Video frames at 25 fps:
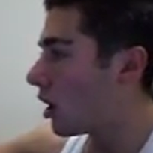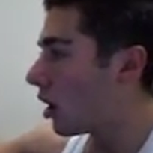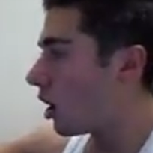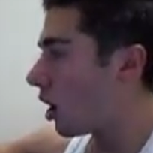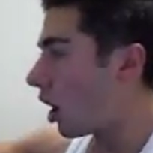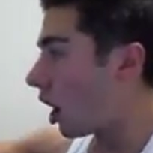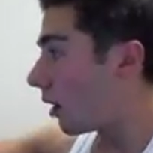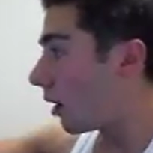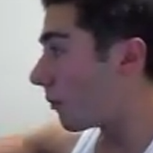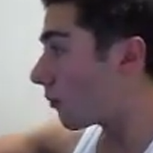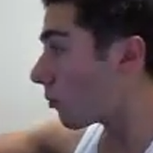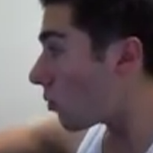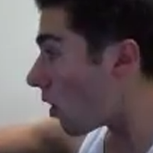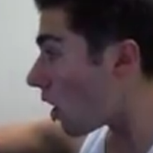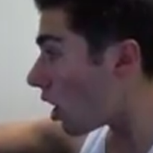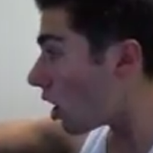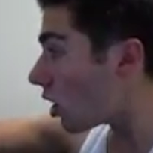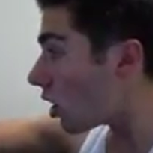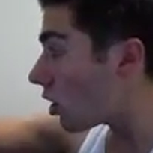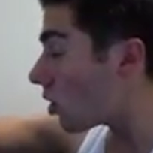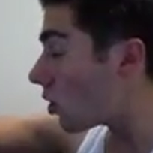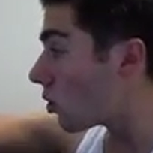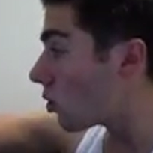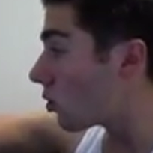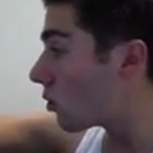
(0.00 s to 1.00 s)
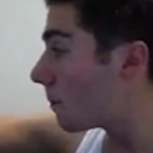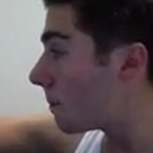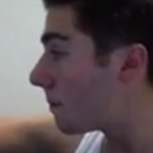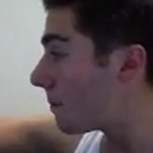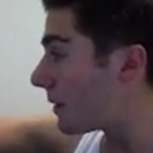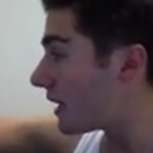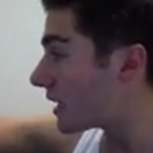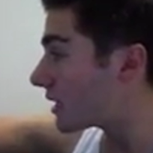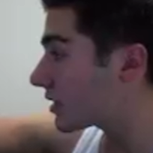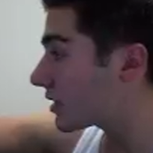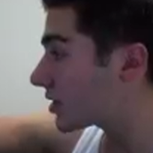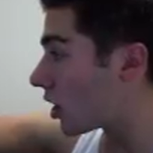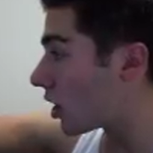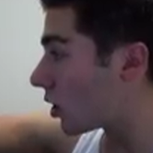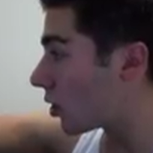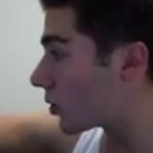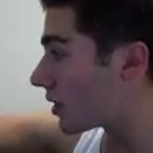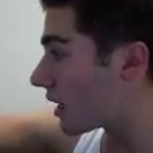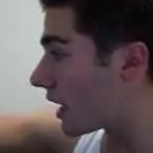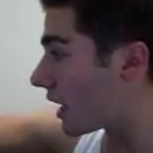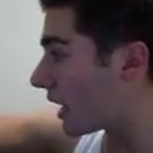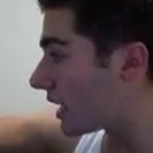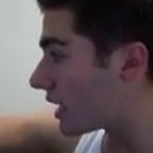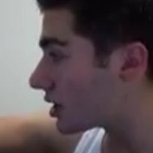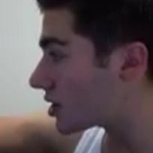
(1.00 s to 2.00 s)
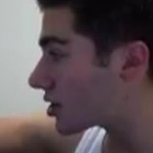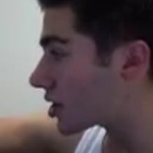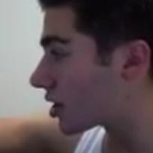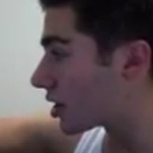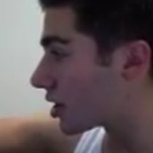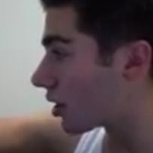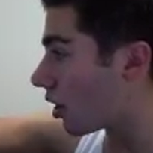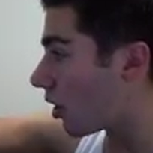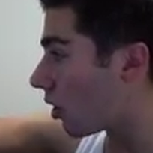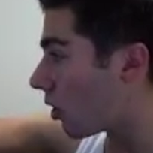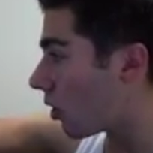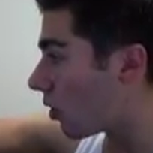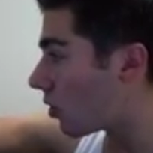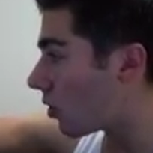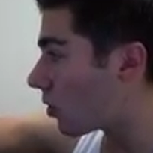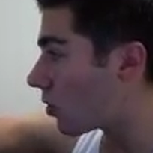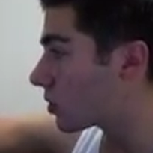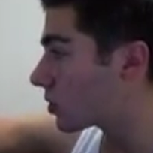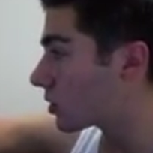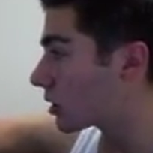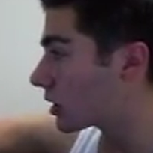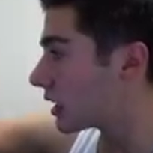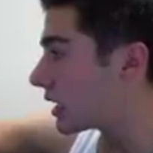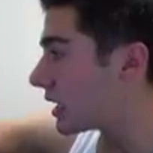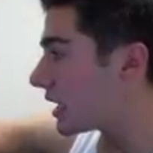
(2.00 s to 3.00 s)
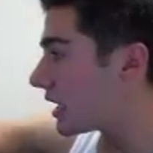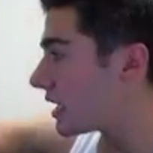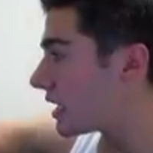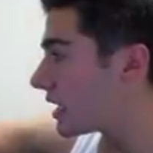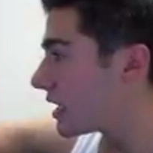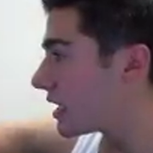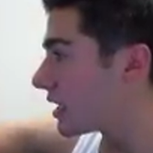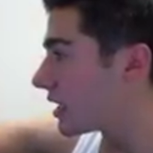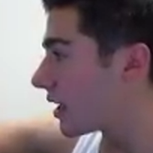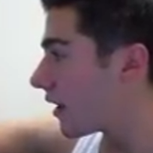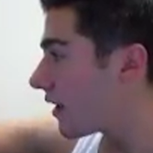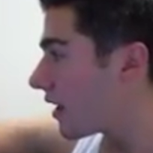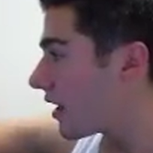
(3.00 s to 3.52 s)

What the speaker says: Whoa, big donation. Holy.